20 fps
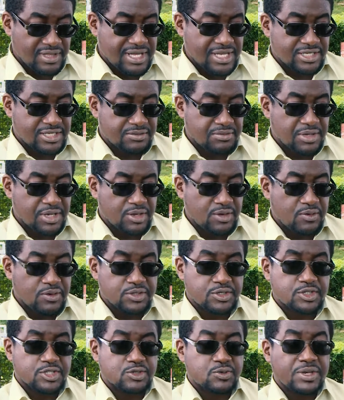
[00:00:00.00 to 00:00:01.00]
that Tobago
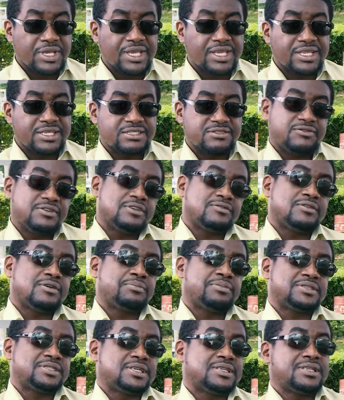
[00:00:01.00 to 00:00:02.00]
would swing in his favor,
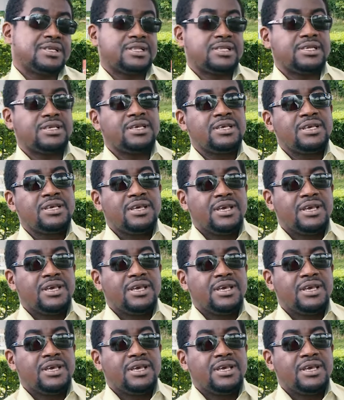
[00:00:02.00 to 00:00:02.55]
particularly